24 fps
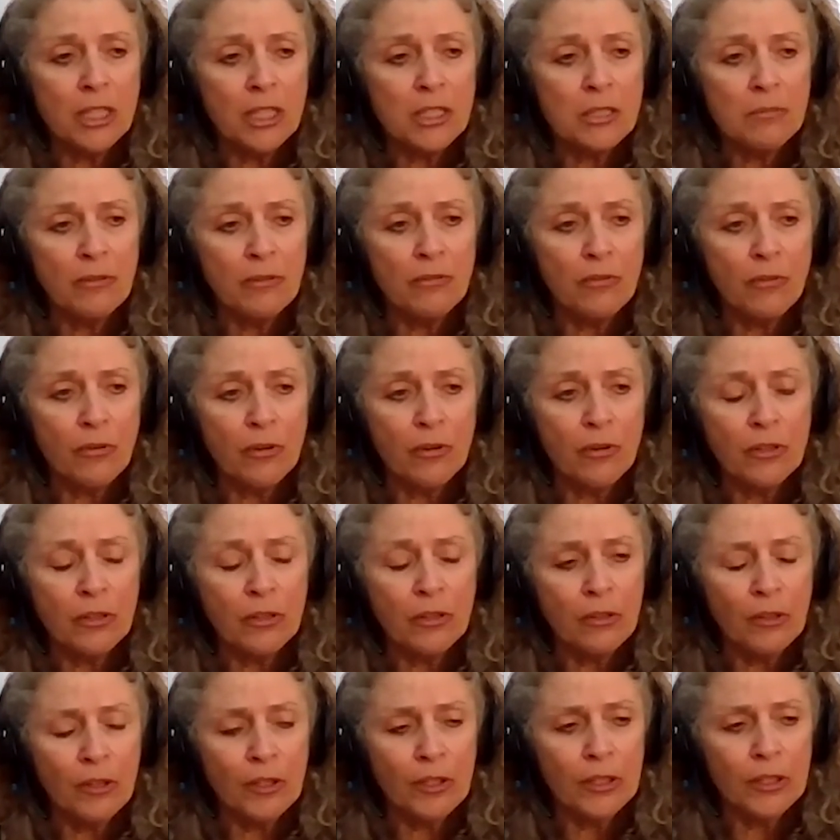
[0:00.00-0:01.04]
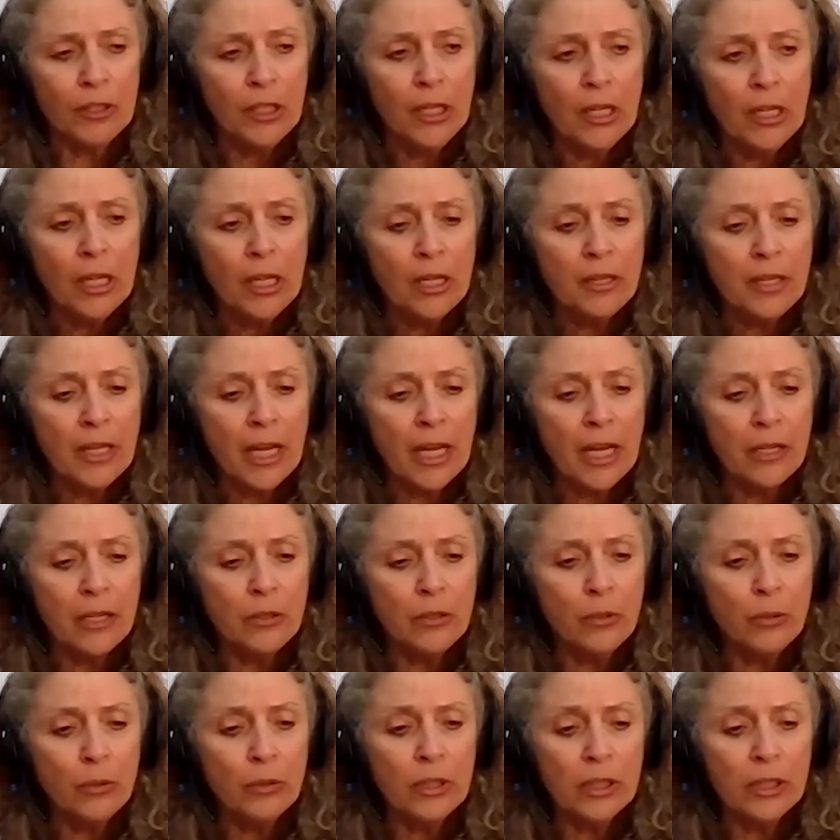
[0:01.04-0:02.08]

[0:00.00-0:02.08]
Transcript: a few minutes before the call